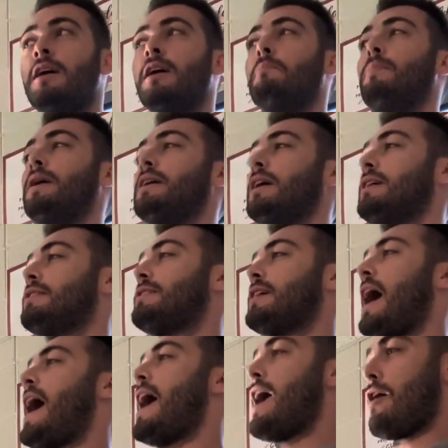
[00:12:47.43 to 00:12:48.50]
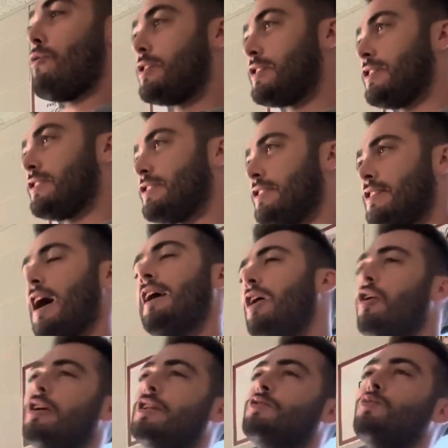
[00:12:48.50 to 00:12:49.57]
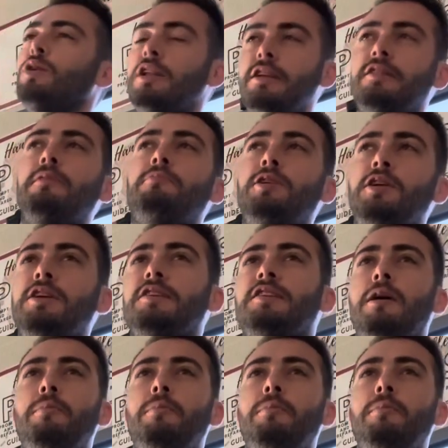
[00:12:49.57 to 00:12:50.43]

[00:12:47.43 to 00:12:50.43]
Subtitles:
Because air resistance. I know it's really tempting to say